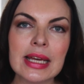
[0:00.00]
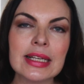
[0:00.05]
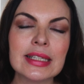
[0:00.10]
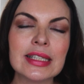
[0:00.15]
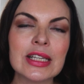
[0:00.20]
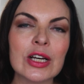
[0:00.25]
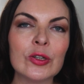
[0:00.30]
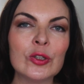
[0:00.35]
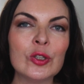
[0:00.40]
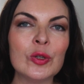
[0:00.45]

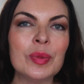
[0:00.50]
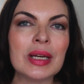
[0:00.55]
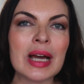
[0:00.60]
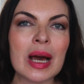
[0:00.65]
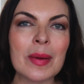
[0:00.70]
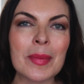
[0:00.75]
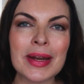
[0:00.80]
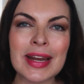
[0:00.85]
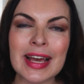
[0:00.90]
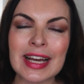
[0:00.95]
So to
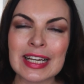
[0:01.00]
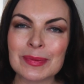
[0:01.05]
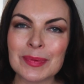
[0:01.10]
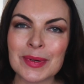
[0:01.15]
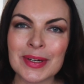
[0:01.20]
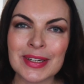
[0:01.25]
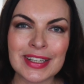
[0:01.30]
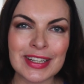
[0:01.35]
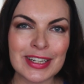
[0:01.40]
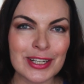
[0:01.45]
become an
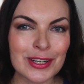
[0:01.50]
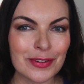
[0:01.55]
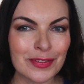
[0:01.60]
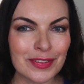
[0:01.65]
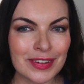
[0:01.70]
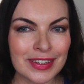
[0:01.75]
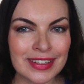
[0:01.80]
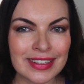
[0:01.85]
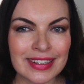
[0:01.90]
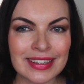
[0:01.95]
expert in your
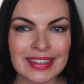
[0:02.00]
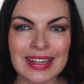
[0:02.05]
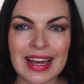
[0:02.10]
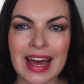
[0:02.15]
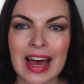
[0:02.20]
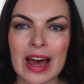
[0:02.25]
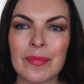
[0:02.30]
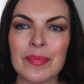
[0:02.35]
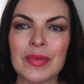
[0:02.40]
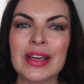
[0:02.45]
field,
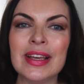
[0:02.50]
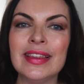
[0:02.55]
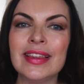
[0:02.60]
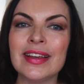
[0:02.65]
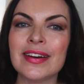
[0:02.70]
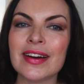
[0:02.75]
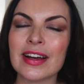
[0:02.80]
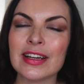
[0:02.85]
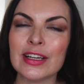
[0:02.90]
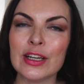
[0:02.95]

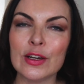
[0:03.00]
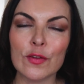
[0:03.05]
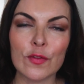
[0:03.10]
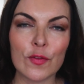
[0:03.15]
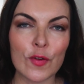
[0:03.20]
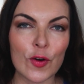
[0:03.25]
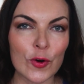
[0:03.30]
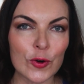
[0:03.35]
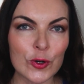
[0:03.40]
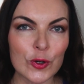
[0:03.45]
interact in
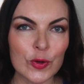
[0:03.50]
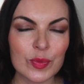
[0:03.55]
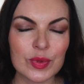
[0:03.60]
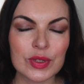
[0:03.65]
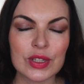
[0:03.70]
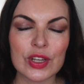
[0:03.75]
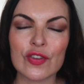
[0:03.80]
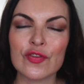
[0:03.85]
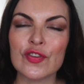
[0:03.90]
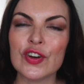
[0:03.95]

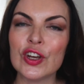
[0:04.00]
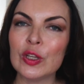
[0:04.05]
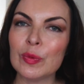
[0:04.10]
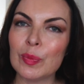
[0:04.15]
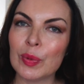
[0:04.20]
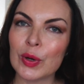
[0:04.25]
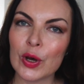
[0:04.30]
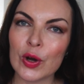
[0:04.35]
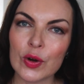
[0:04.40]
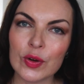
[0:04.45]
forums,
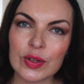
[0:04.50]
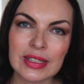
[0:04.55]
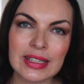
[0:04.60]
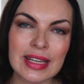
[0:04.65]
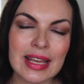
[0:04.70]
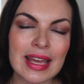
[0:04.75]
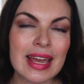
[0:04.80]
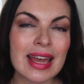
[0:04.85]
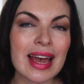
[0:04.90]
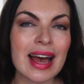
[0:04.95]
read
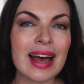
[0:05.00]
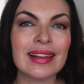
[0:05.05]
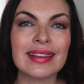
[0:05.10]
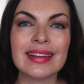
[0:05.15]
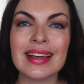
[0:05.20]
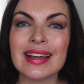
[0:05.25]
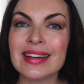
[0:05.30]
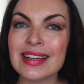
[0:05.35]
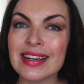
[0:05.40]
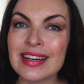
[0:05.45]
blogs,
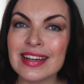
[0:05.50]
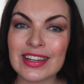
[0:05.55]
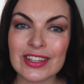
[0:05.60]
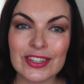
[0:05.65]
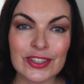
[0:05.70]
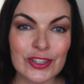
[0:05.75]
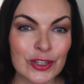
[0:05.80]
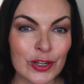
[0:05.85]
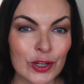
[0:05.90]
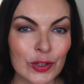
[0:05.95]
attend
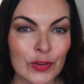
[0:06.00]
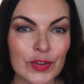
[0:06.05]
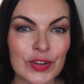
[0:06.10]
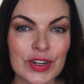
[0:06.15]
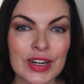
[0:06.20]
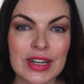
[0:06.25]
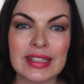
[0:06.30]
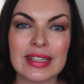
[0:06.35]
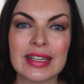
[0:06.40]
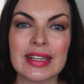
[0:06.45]
industry
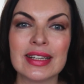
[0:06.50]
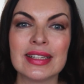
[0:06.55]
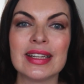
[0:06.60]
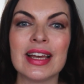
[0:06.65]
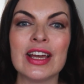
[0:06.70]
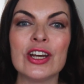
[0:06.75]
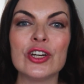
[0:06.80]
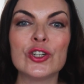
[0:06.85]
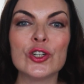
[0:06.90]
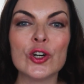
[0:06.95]
conferences,
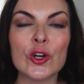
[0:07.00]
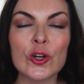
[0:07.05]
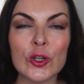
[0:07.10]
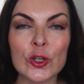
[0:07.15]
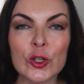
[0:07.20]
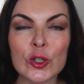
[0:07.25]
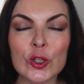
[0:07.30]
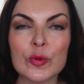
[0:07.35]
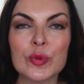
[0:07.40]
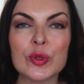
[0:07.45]
and join
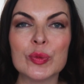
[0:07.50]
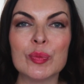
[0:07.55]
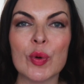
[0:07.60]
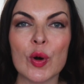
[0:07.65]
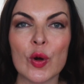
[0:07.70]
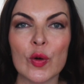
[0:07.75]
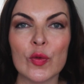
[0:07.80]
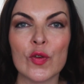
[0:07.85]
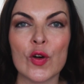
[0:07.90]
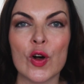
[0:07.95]
groups
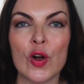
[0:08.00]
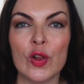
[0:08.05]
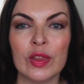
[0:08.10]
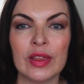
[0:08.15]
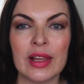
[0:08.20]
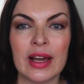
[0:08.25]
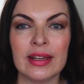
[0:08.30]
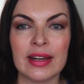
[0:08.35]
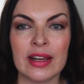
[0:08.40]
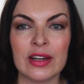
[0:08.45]
both
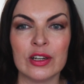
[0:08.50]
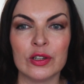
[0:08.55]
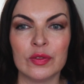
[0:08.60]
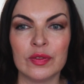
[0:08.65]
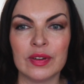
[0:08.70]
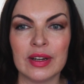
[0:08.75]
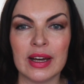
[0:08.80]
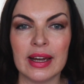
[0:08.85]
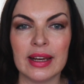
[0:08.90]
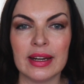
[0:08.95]
online and
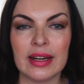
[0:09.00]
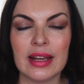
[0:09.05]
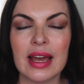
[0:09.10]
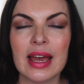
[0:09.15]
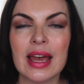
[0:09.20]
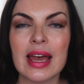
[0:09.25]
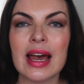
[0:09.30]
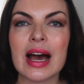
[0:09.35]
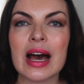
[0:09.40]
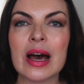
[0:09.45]
offline.
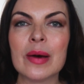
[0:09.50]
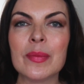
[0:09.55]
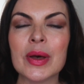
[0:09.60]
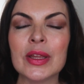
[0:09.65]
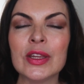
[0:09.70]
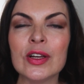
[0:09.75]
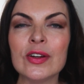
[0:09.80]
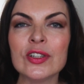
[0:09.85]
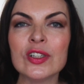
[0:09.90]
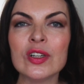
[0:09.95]

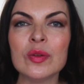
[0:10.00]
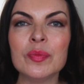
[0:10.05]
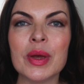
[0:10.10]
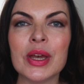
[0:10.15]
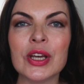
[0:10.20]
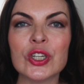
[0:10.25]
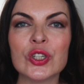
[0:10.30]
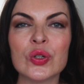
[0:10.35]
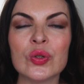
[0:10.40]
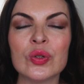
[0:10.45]
And also
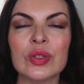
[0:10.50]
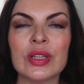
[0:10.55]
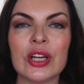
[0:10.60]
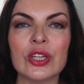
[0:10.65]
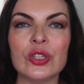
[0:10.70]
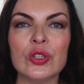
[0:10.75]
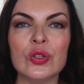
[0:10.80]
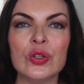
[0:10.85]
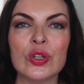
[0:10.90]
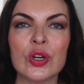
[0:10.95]
make sure
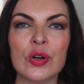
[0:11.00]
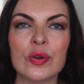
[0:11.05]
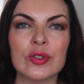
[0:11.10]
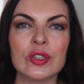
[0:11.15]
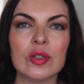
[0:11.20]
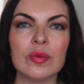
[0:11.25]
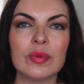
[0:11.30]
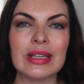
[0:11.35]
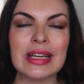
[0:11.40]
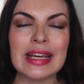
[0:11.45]
that you know
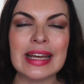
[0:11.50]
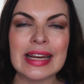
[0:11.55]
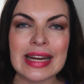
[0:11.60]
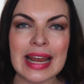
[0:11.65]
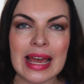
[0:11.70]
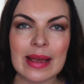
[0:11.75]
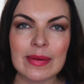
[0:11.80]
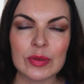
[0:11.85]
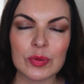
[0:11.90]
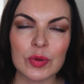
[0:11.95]
some key
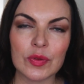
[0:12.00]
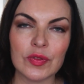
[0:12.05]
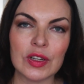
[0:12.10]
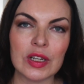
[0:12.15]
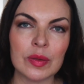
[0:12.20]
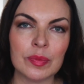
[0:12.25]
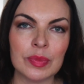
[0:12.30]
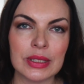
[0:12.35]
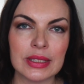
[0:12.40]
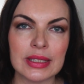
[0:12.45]
names
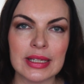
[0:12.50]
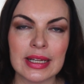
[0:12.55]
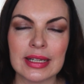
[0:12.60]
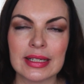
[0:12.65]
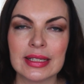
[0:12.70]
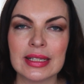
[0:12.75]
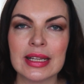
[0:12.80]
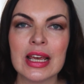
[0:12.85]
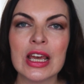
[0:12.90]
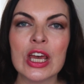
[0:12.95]
within the
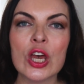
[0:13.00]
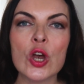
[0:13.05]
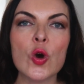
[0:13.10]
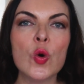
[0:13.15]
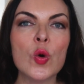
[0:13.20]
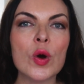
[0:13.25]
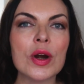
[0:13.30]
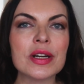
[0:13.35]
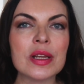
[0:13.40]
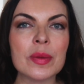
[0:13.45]
business.
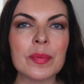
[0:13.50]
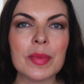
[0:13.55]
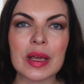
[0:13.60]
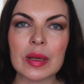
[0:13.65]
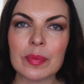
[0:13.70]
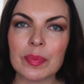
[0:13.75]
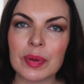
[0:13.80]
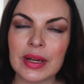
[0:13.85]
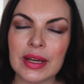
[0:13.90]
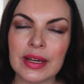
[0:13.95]
Who are the
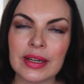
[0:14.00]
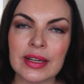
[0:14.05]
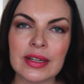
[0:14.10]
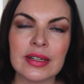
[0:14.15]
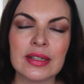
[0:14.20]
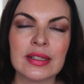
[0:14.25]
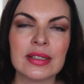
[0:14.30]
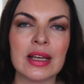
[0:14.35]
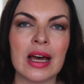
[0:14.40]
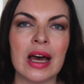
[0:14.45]
main
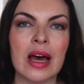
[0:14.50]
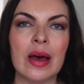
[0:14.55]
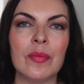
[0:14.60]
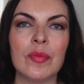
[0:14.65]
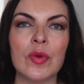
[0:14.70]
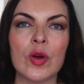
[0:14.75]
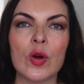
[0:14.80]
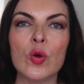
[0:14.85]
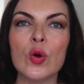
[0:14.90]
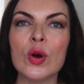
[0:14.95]
players?
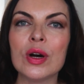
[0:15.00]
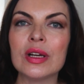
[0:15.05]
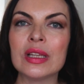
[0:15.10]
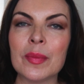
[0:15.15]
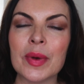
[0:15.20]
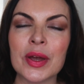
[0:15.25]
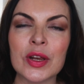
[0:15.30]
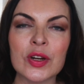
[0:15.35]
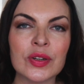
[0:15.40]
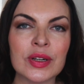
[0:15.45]
Who are
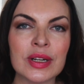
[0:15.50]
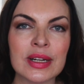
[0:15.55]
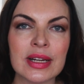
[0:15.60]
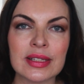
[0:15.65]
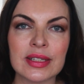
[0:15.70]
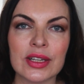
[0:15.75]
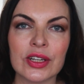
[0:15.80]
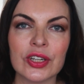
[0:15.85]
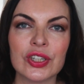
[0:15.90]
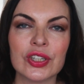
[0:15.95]
the main
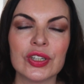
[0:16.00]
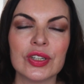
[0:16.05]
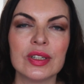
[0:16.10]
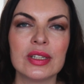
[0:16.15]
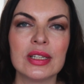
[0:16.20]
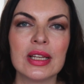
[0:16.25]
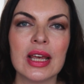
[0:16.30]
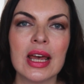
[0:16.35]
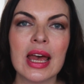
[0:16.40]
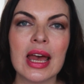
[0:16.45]

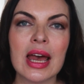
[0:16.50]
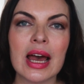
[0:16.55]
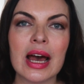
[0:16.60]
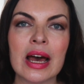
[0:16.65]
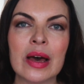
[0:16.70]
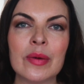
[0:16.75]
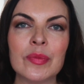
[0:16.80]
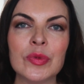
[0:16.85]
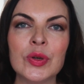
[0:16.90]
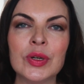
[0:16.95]
organizations?
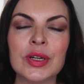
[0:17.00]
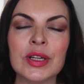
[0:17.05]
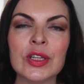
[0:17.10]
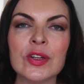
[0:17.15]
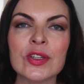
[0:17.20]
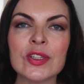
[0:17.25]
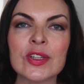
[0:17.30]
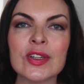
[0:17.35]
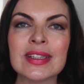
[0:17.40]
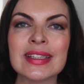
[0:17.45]
You can
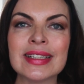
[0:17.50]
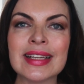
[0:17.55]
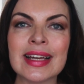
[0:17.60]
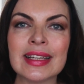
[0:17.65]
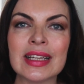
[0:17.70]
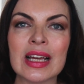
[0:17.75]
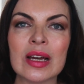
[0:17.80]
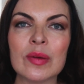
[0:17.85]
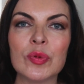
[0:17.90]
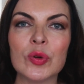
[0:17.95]
also
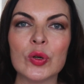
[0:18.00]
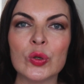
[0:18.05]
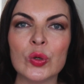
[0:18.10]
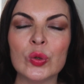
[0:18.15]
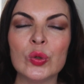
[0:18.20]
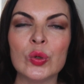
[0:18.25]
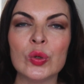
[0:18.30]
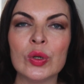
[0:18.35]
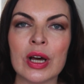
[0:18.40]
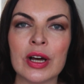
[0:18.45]
set up
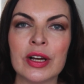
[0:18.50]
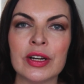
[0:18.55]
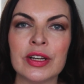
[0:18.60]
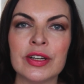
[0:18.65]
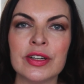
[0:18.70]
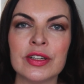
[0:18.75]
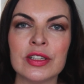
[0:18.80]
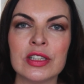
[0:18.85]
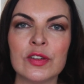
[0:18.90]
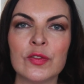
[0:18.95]
Google
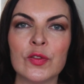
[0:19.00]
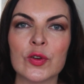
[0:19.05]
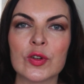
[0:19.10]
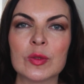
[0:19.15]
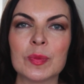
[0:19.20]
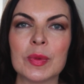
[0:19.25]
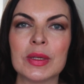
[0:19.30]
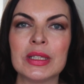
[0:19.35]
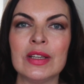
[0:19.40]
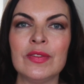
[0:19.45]
alerts for
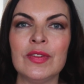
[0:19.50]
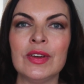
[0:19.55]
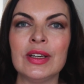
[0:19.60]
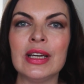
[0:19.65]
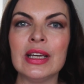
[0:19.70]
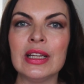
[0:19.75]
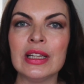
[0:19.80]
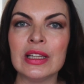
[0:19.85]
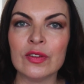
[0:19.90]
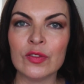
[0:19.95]

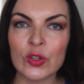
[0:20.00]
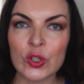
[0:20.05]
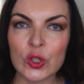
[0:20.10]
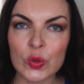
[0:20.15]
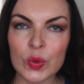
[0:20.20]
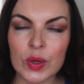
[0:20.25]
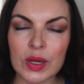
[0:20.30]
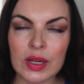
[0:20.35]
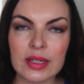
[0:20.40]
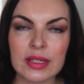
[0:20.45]
specific
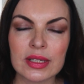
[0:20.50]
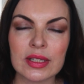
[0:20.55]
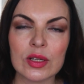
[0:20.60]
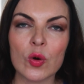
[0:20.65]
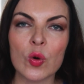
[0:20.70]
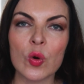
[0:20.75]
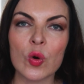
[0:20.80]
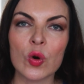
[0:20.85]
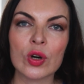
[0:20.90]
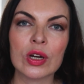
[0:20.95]
individuals
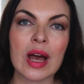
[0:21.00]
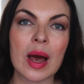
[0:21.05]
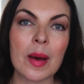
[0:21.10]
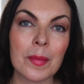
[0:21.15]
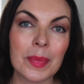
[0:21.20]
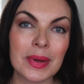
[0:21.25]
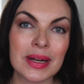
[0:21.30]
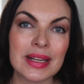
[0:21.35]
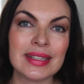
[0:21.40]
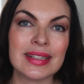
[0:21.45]
or
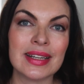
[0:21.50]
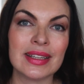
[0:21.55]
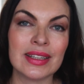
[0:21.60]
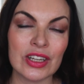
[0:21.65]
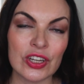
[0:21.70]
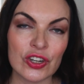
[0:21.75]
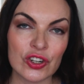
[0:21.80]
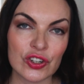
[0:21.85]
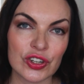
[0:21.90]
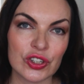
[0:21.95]
companies
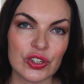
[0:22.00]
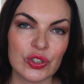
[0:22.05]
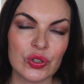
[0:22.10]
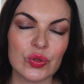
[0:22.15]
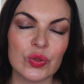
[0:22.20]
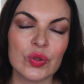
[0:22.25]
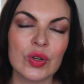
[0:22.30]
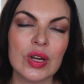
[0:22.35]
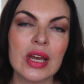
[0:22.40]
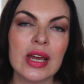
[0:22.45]
that interest
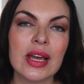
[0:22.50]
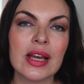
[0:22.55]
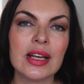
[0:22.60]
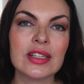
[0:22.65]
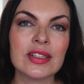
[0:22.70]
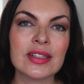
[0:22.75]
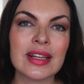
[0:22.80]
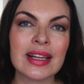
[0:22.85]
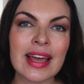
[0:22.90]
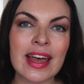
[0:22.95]
you,
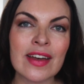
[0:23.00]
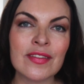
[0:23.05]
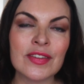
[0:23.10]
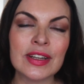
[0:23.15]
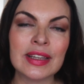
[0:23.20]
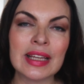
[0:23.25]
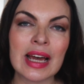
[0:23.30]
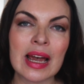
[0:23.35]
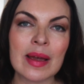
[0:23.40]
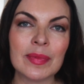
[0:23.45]
so that
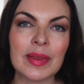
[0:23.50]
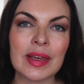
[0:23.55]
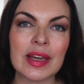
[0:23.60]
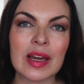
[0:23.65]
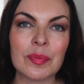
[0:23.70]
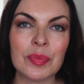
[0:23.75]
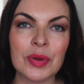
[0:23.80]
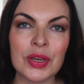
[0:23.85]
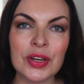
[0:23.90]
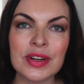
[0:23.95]
every time they
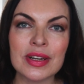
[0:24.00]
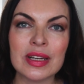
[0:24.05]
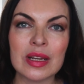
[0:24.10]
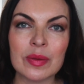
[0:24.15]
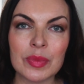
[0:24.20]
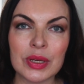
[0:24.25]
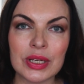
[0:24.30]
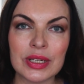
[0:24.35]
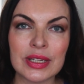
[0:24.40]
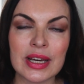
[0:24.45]
appear in
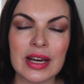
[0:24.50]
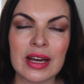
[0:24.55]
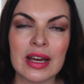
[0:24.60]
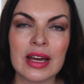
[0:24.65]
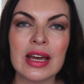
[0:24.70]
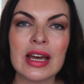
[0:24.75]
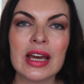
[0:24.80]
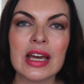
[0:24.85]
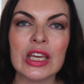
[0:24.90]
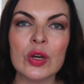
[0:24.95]
the
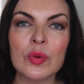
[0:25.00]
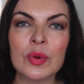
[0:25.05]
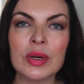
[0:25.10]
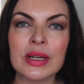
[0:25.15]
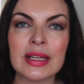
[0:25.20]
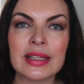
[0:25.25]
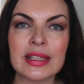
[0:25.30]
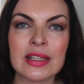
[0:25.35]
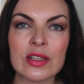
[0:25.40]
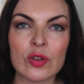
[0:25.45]
media, you will
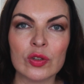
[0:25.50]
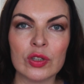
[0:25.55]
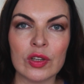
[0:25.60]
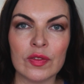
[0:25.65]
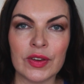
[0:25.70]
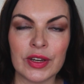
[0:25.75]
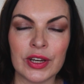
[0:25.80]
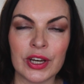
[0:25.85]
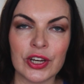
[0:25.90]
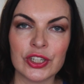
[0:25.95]
get a
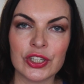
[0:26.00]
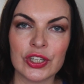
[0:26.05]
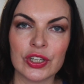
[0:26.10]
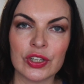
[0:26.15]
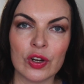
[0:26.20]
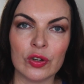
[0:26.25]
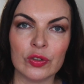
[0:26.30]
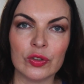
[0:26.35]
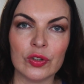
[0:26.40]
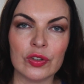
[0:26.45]

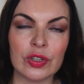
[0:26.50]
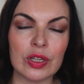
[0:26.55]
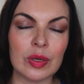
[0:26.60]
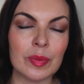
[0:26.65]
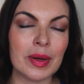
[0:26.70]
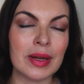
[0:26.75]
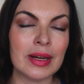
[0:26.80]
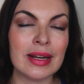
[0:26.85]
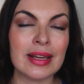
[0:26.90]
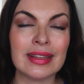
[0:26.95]
notification on your
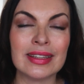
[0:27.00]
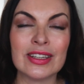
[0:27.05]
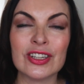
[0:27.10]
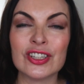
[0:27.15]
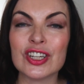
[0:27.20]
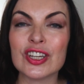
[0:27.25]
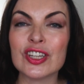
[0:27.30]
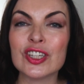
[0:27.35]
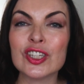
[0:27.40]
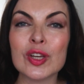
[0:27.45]
email.
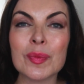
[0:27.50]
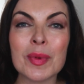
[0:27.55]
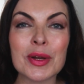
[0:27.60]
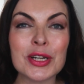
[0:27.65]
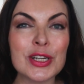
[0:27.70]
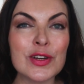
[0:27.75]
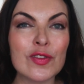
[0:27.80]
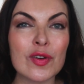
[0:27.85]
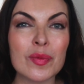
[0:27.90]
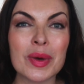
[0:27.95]
There's just so
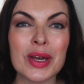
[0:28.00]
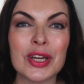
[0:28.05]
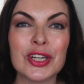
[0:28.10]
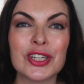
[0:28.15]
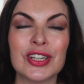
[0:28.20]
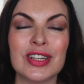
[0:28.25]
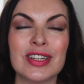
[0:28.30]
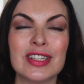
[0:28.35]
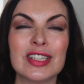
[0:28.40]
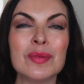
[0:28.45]
much
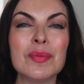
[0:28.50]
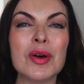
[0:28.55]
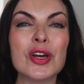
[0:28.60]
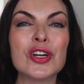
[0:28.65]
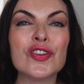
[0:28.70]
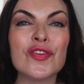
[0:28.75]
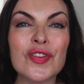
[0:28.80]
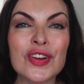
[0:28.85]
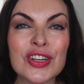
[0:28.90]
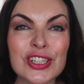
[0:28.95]
information, so
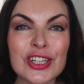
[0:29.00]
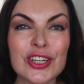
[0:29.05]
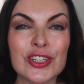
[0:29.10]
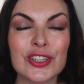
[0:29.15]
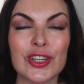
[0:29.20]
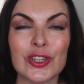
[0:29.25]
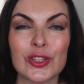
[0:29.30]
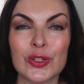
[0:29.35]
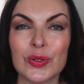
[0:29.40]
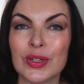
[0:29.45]
much research
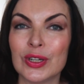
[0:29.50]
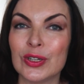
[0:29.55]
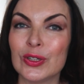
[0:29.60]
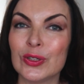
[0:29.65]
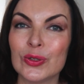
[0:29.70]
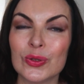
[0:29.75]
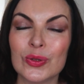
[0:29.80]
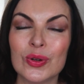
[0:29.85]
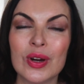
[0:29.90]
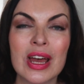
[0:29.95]
that you can
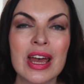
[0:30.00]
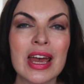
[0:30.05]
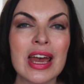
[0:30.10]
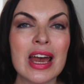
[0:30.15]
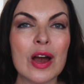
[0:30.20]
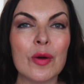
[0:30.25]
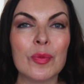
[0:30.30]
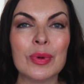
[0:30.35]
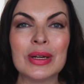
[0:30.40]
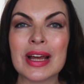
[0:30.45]
do
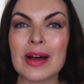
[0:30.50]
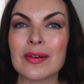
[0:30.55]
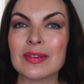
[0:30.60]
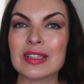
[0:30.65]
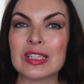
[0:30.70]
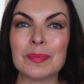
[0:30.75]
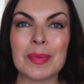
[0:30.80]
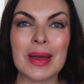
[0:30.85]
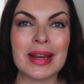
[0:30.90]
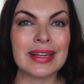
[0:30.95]

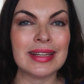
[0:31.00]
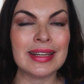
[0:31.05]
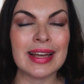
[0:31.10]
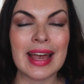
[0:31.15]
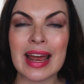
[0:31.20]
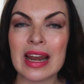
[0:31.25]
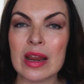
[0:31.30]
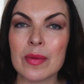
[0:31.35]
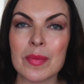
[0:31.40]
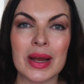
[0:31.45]
without spending
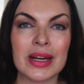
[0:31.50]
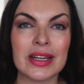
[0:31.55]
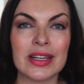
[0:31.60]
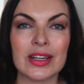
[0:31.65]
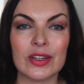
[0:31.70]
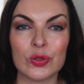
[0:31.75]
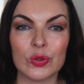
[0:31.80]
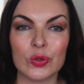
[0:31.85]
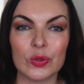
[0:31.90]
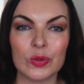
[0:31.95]
any money
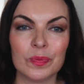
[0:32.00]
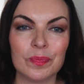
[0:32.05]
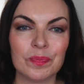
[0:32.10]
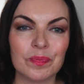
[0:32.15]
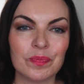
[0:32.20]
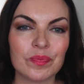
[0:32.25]
at all.